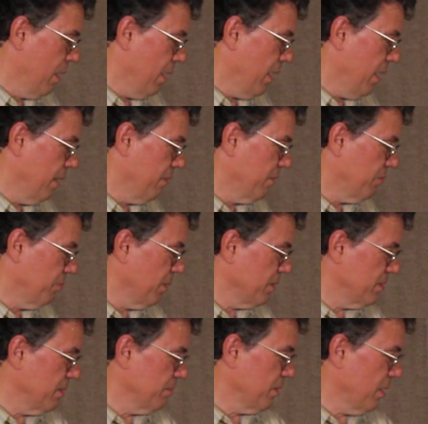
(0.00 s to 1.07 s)
And this
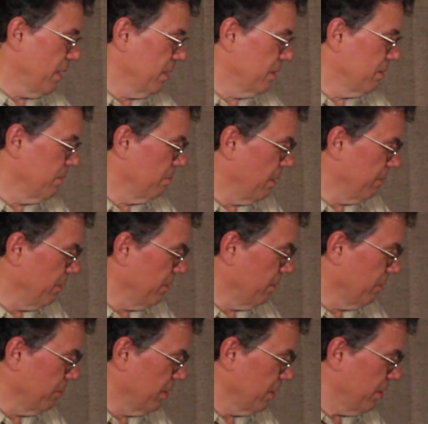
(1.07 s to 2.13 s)
might seem kind of maybe a
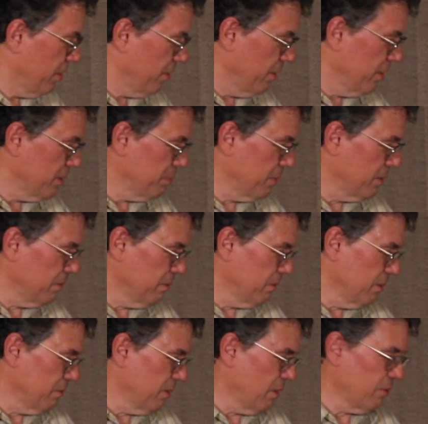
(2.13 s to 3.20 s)
little bit curious, but
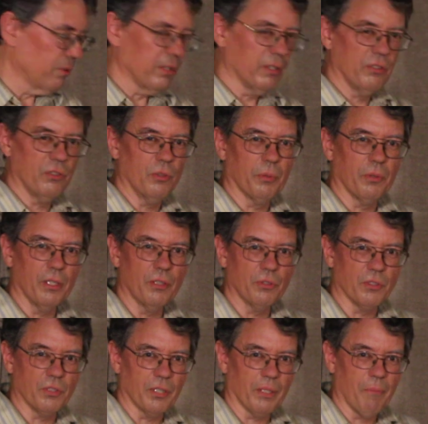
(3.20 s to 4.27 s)
not really super
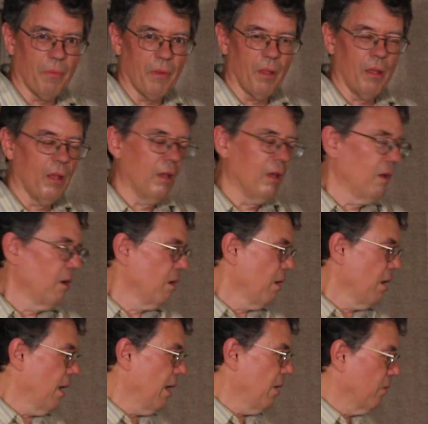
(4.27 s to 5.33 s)
interesting.
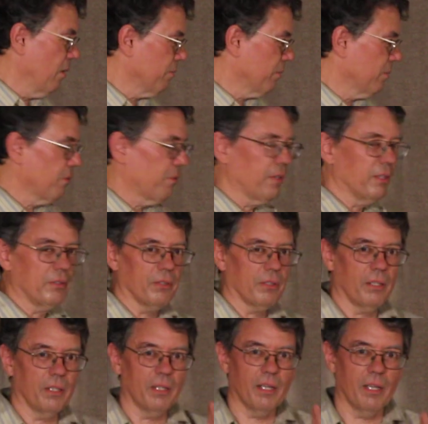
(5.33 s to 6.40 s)
However, things are
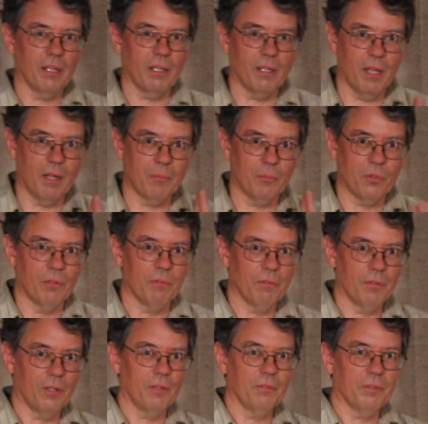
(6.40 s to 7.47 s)
going to get a lot more
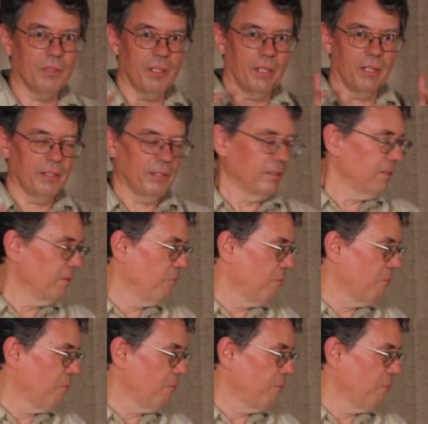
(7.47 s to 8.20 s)
involved and